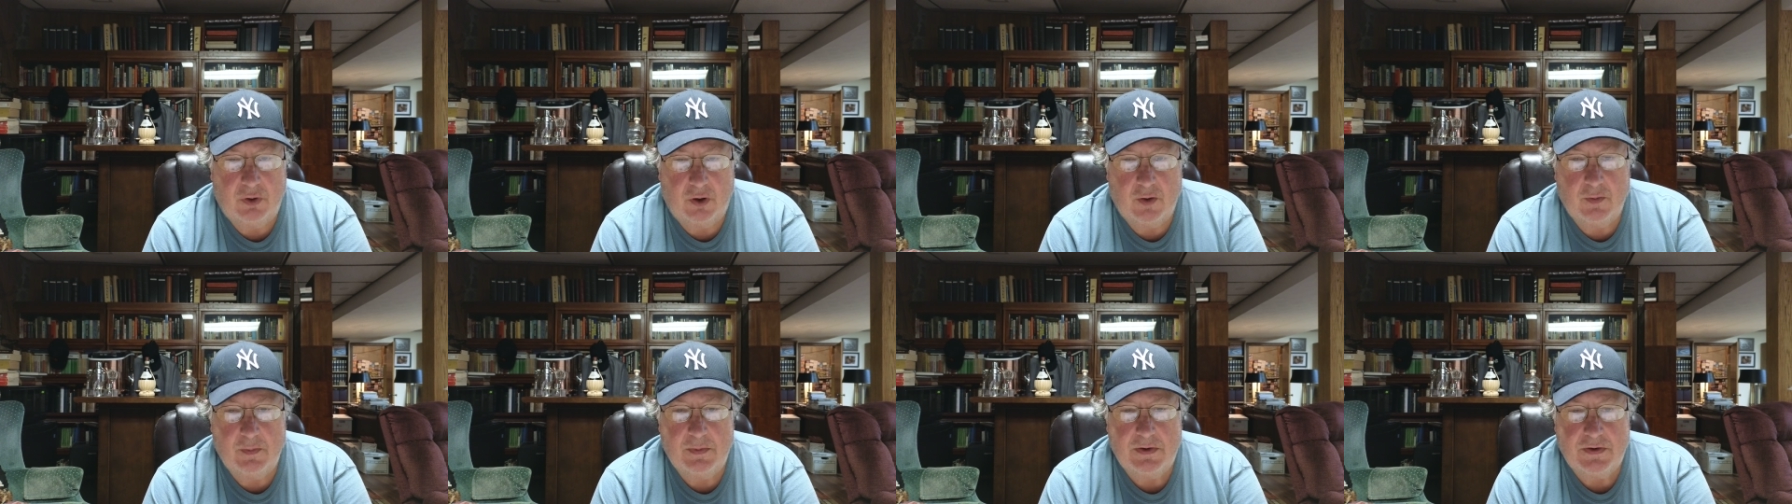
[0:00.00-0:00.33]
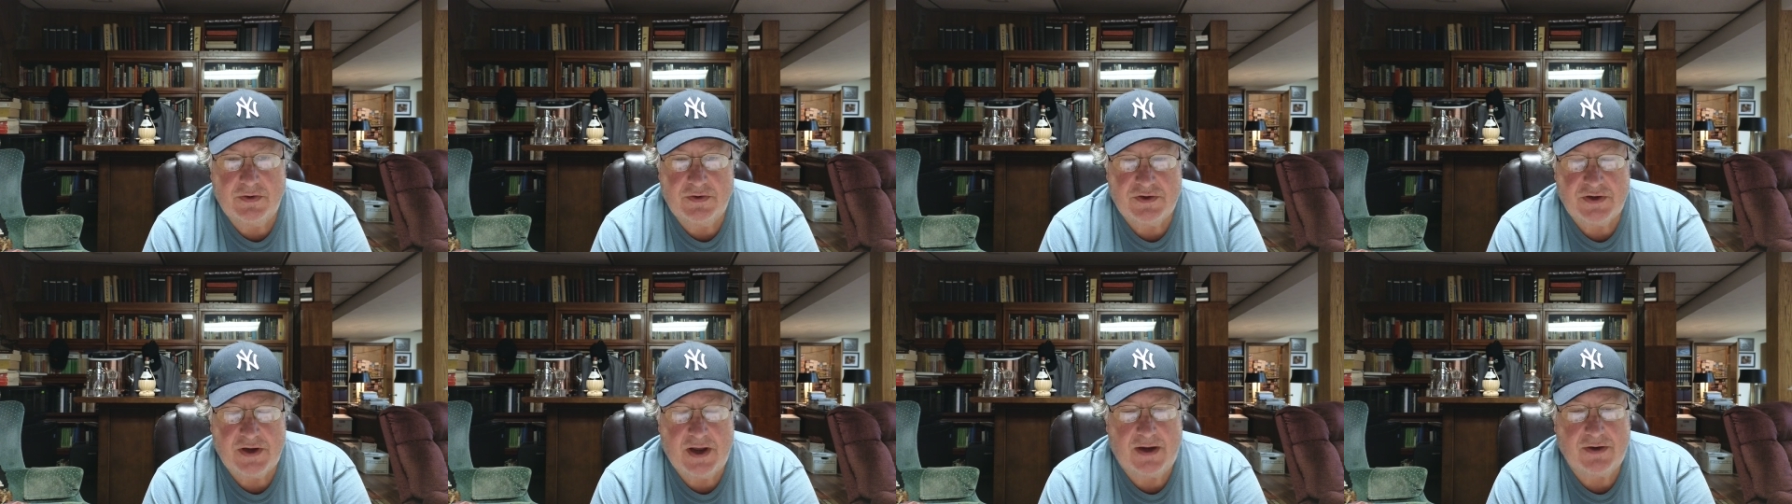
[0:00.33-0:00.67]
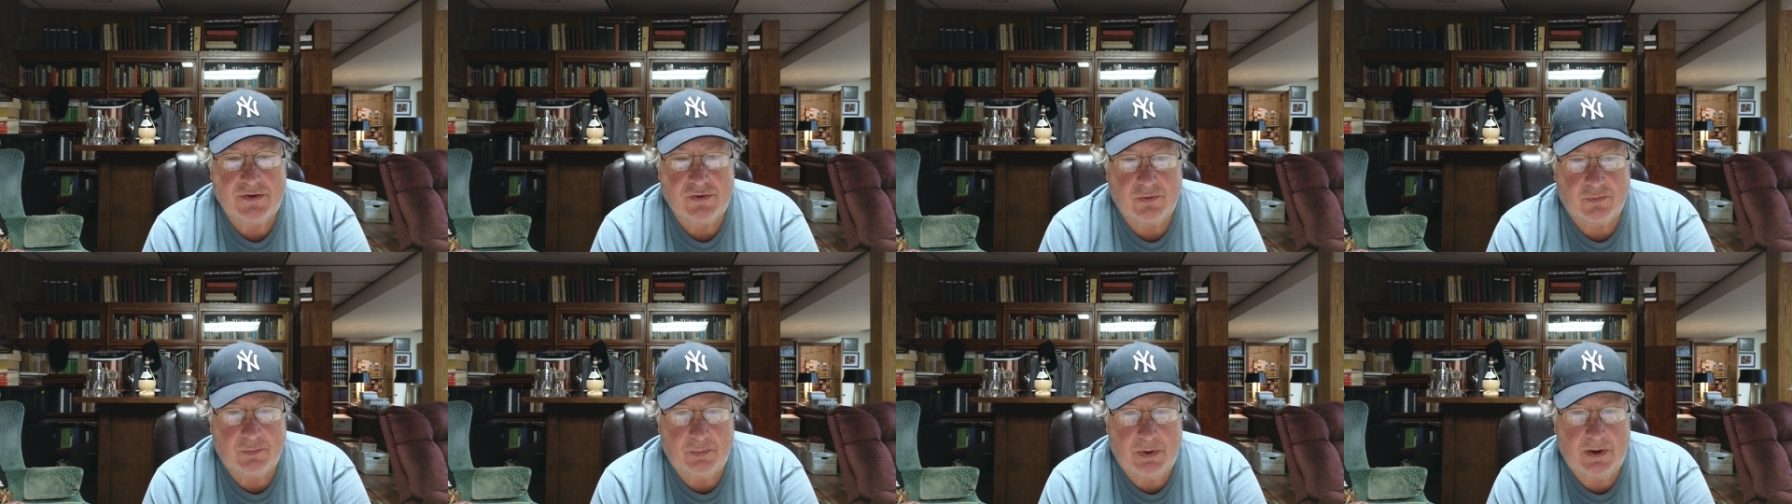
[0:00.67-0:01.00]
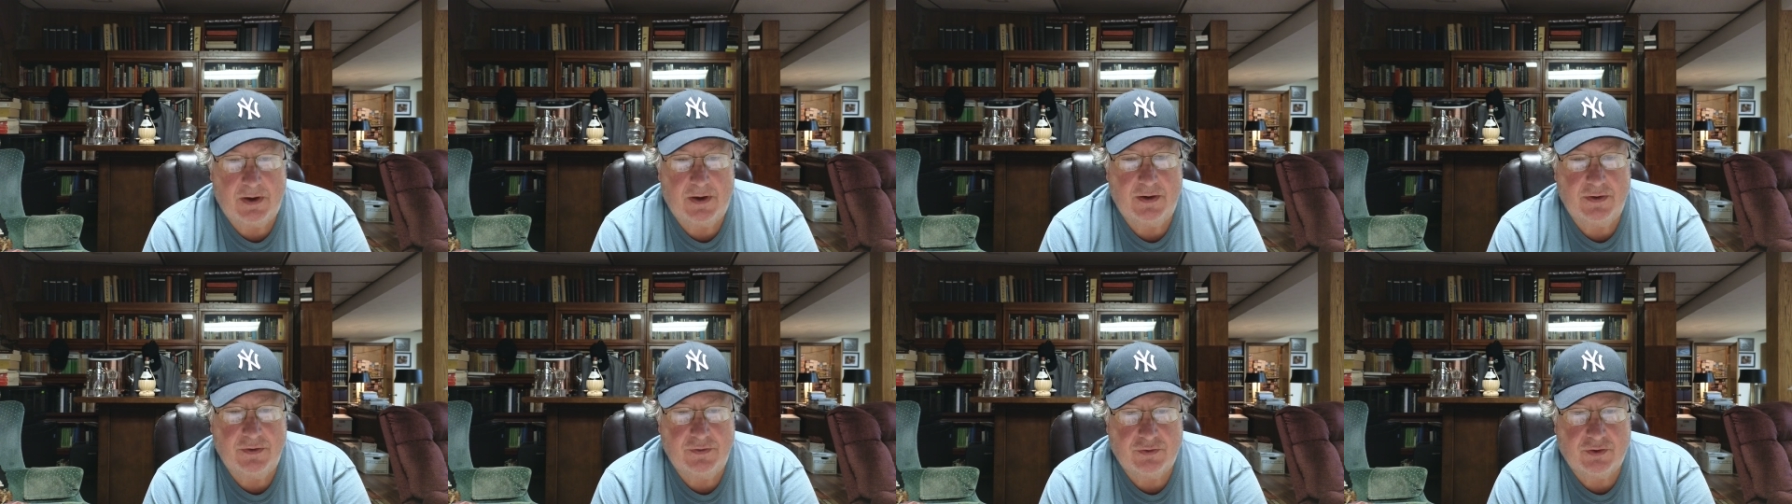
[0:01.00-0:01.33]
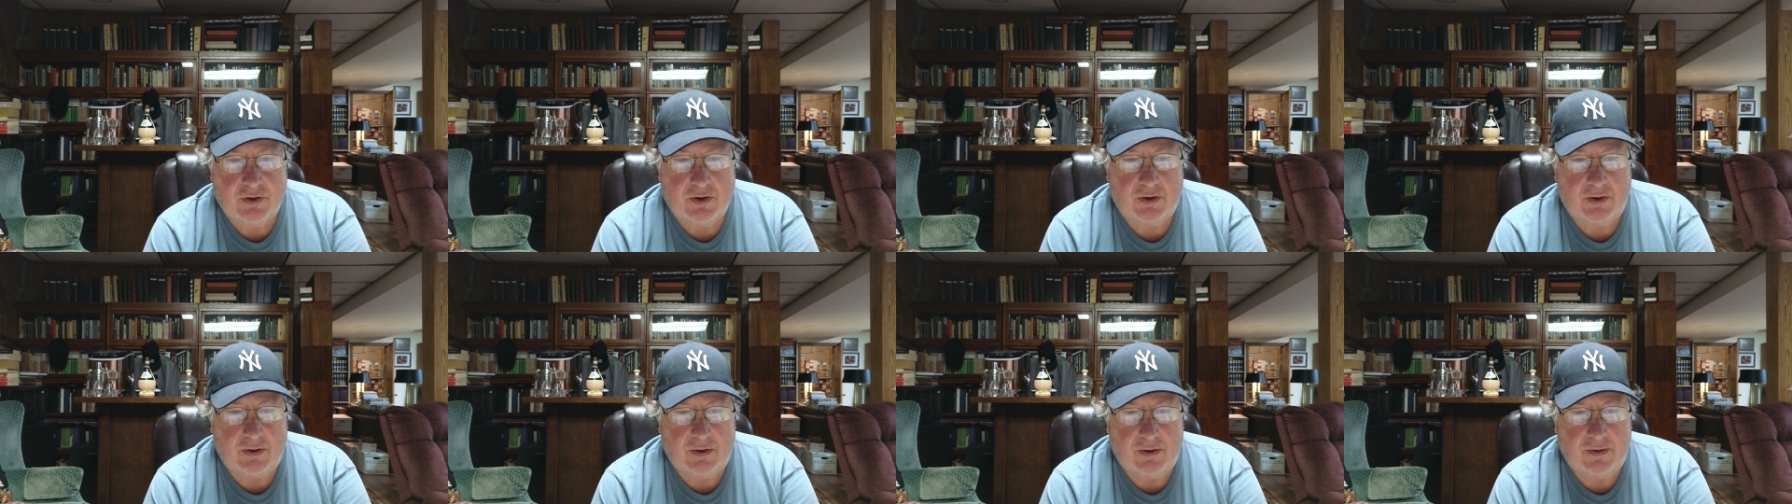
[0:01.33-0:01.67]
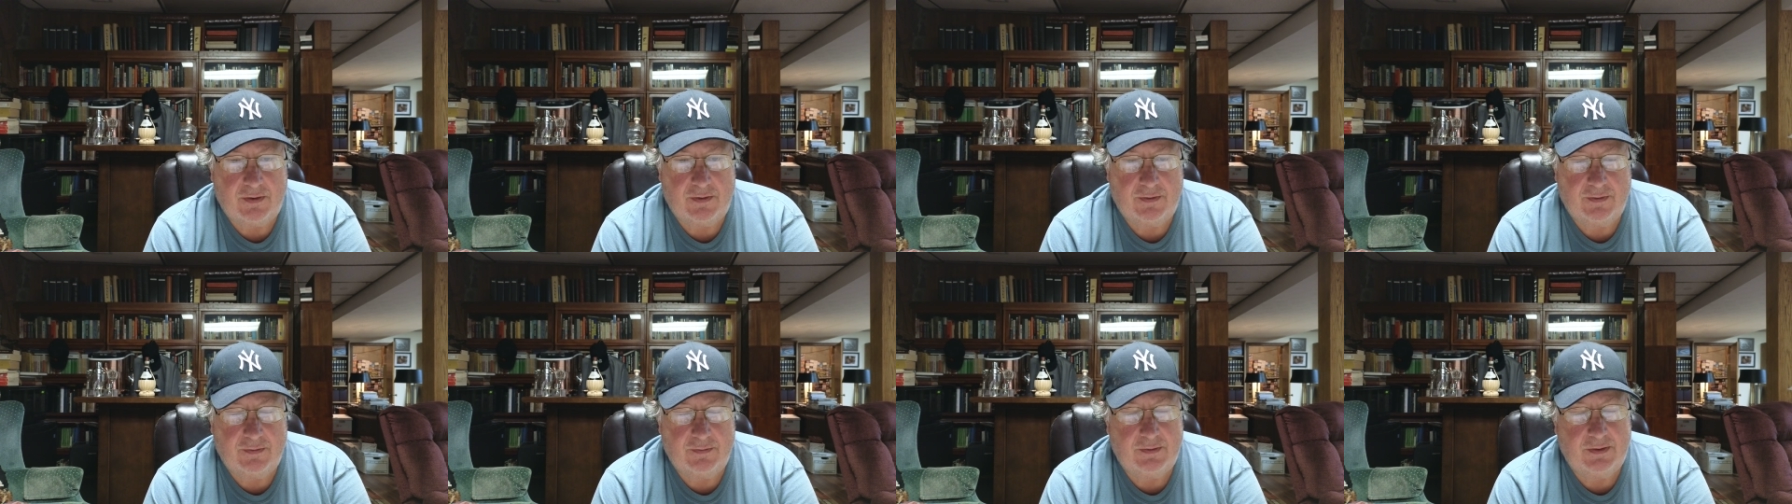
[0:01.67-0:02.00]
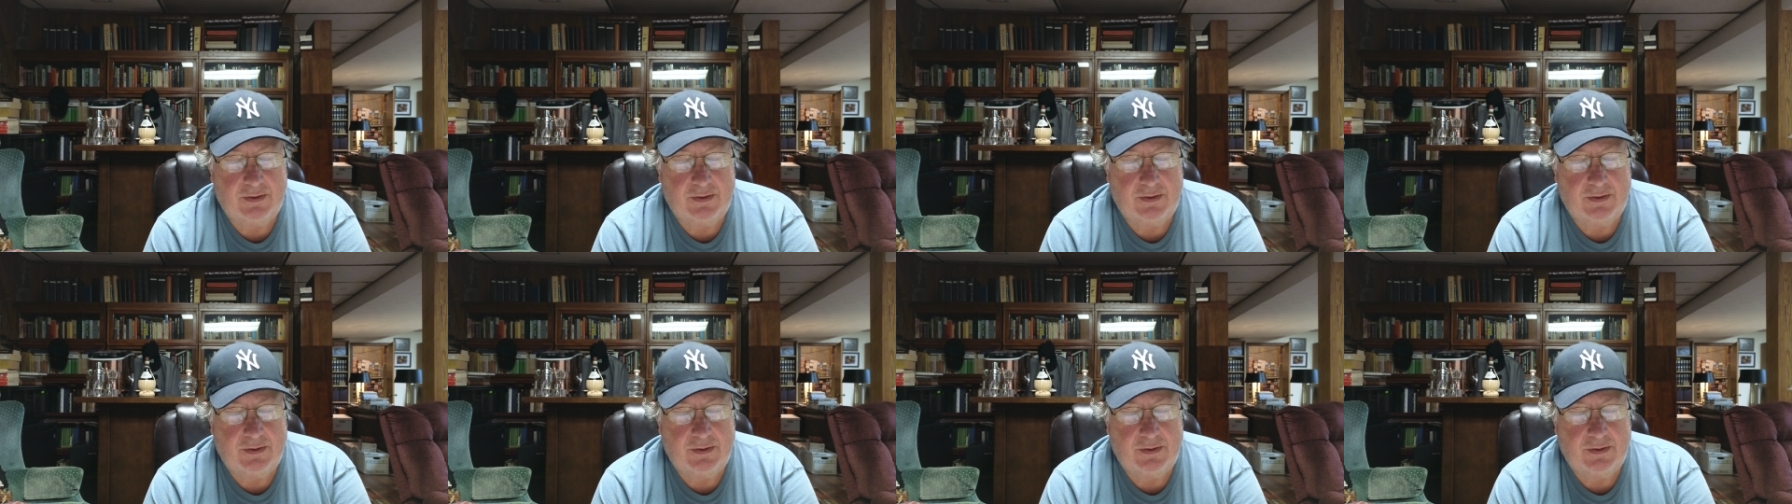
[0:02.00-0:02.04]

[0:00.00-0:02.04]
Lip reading: That could easily be my favorite,